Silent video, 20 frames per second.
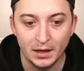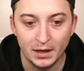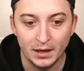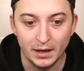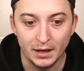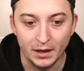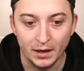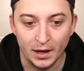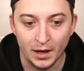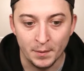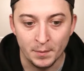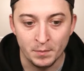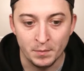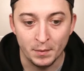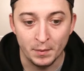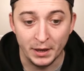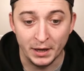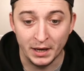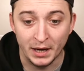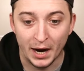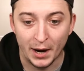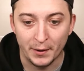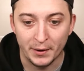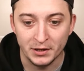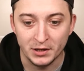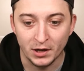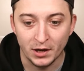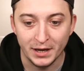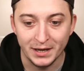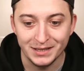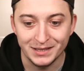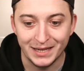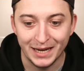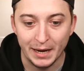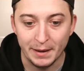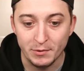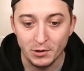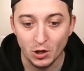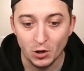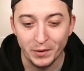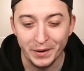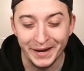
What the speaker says: in Eric Dier's debut.